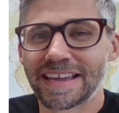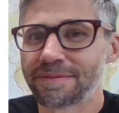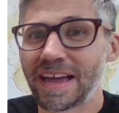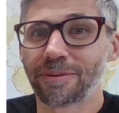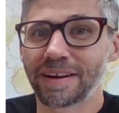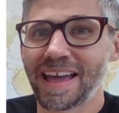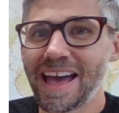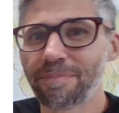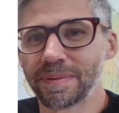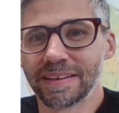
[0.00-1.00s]
that were to
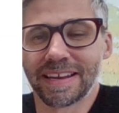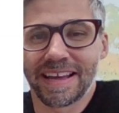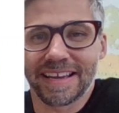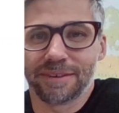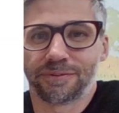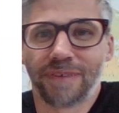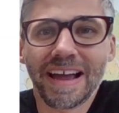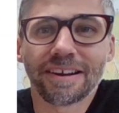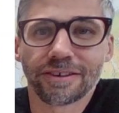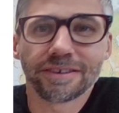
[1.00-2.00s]
happen and I get
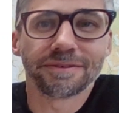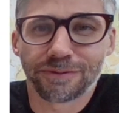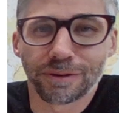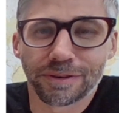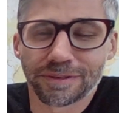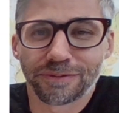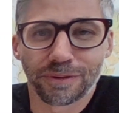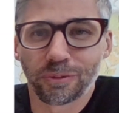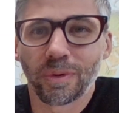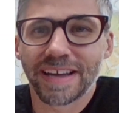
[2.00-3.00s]
fired for
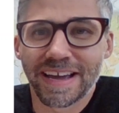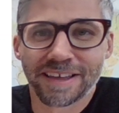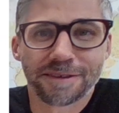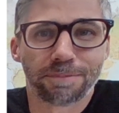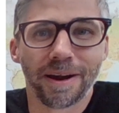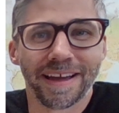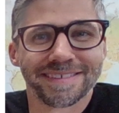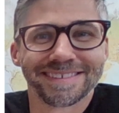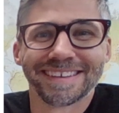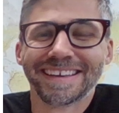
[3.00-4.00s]
what I
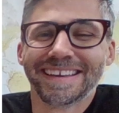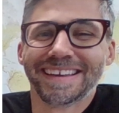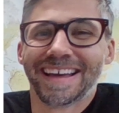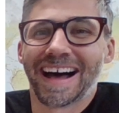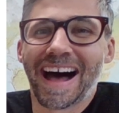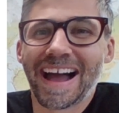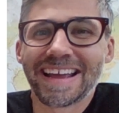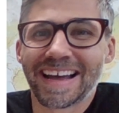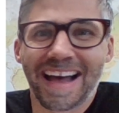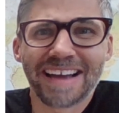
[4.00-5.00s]
expressed,
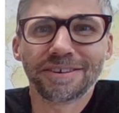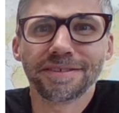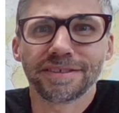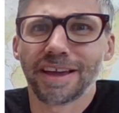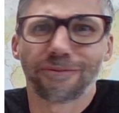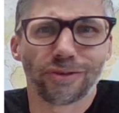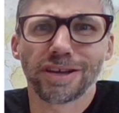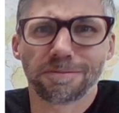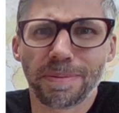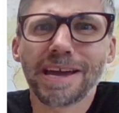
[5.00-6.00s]
I couldn't say
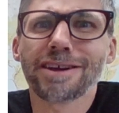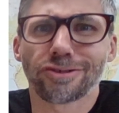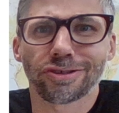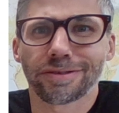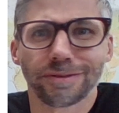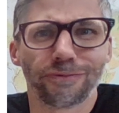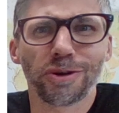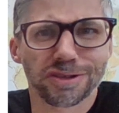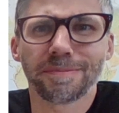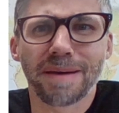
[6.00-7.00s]
free speech,
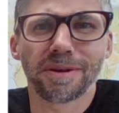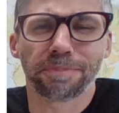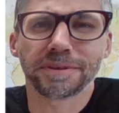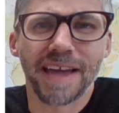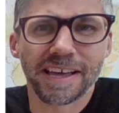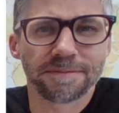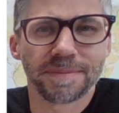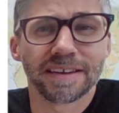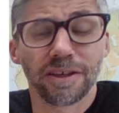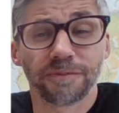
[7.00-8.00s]
First Amendment protects
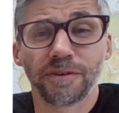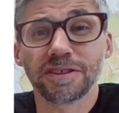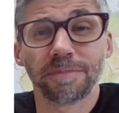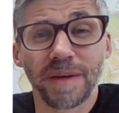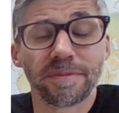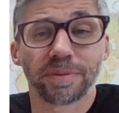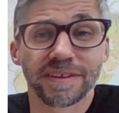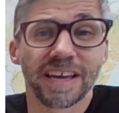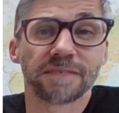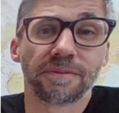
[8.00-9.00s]
me. No, the First Amendment
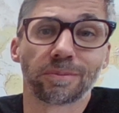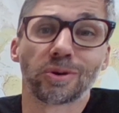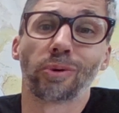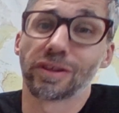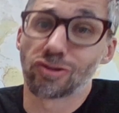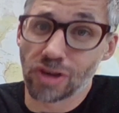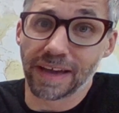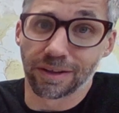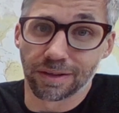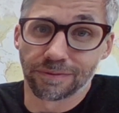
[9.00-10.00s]
protects me from going to
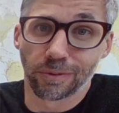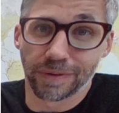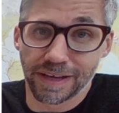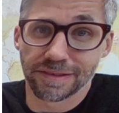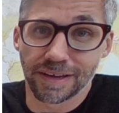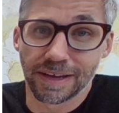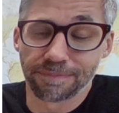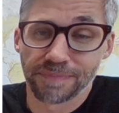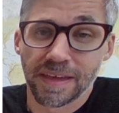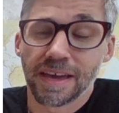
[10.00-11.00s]
jail for what I say.
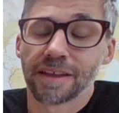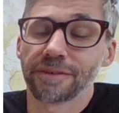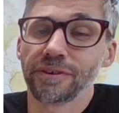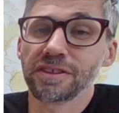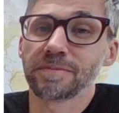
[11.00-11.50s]
The First